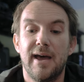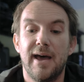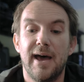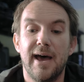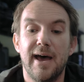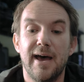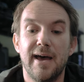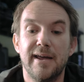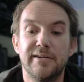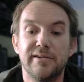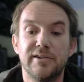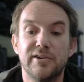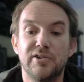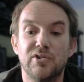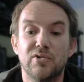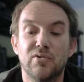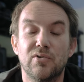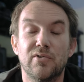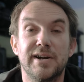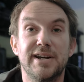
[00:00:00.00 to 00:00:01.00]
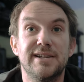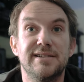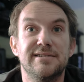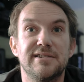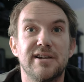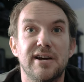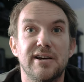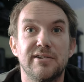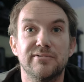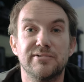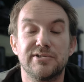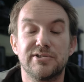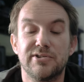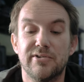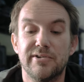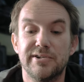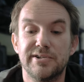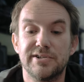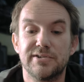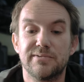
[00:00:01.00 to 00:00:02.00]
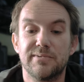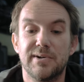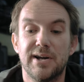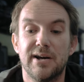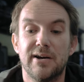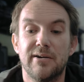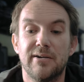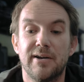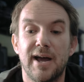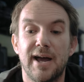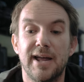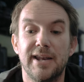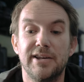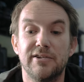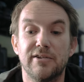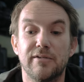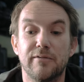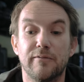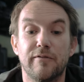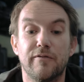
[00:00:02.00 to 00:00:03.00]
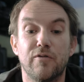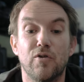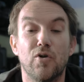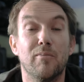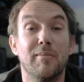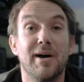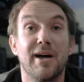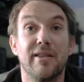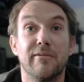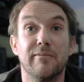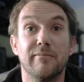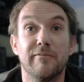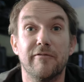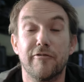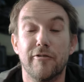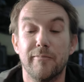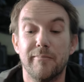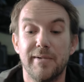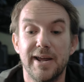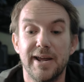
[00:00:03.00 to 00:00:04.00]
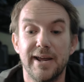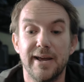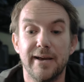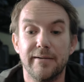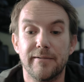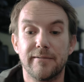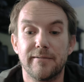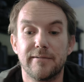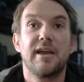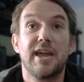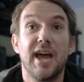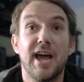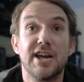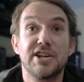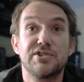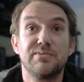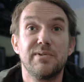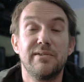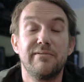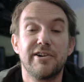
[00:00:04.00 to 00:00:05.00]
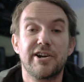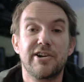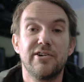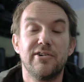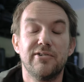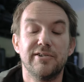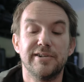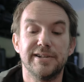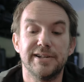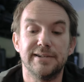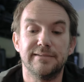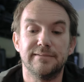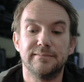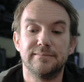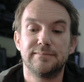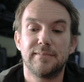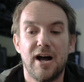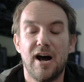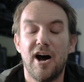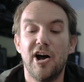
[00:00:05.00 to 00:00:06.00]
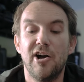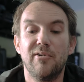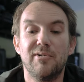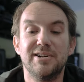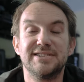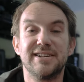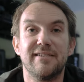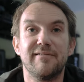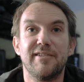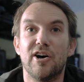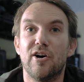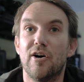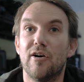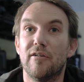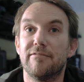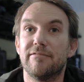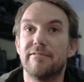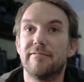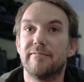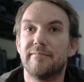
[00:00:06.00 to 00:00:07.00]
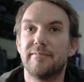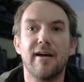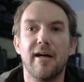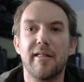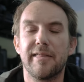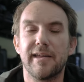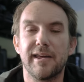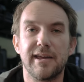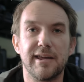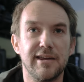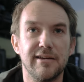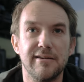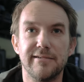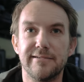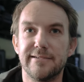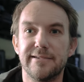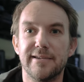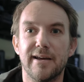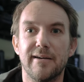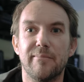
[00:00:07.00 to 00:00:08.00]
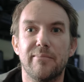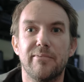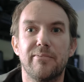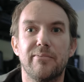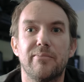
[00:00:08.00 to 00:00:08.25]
and your internal storage as well, and you can format them from here. Cache when recording, I always have that off. I think it uses up